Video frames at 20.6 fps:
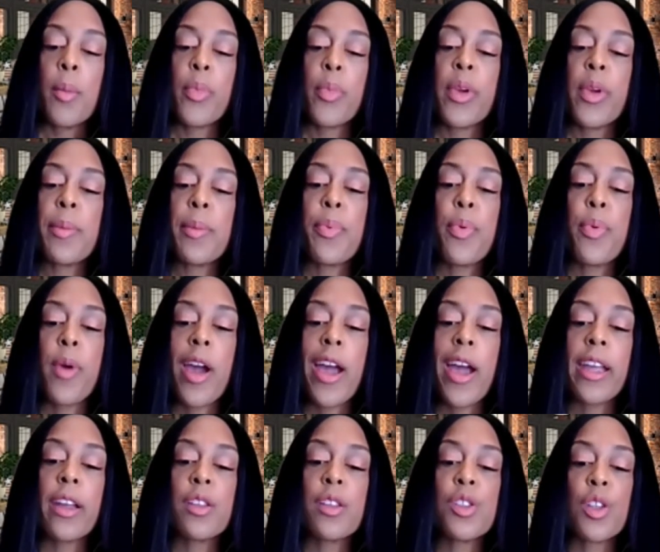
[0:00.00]
Brittany, prior
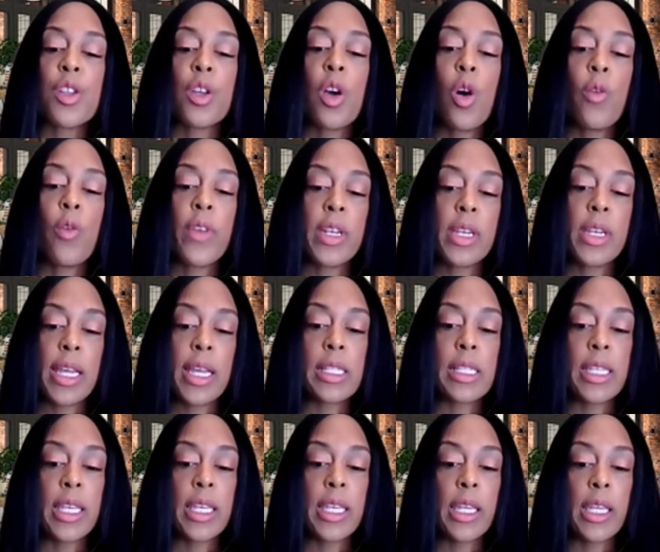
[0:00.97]
to
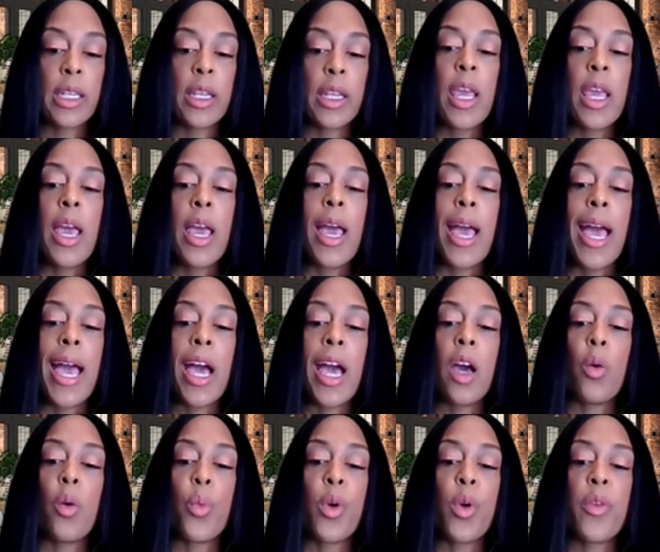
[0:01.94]
COVID-19, how
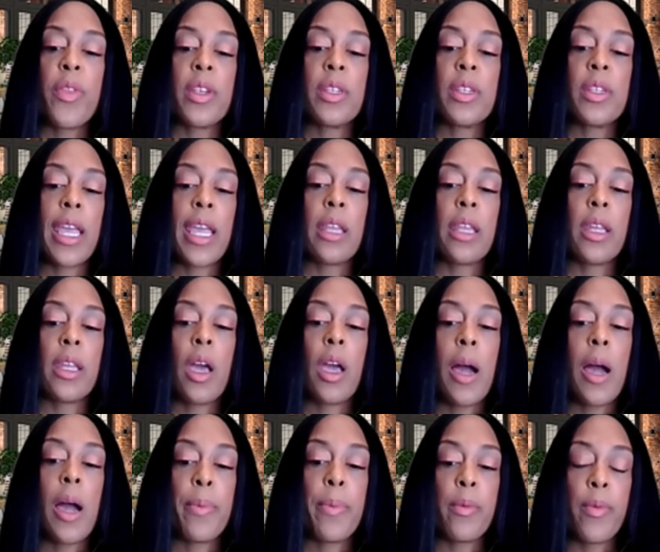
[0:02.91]
were the daily
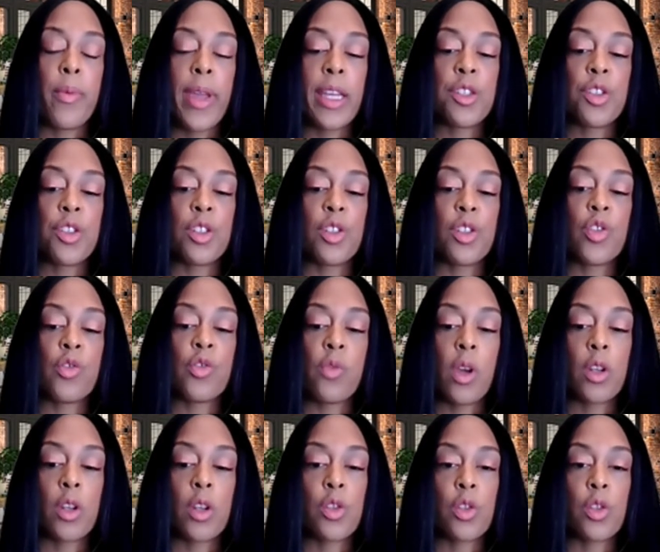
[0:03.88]
operations
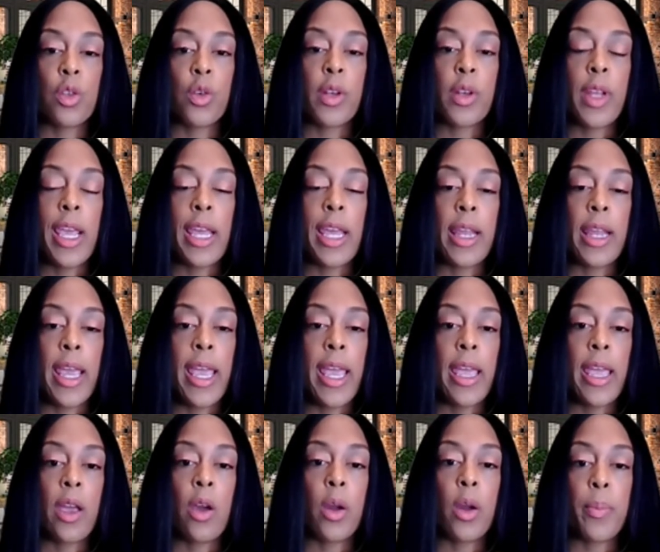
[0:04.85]
structured at
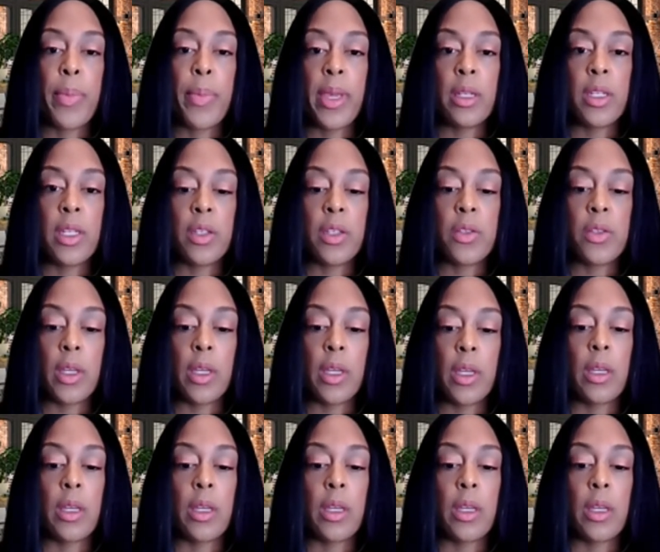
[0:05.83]
AARP DC?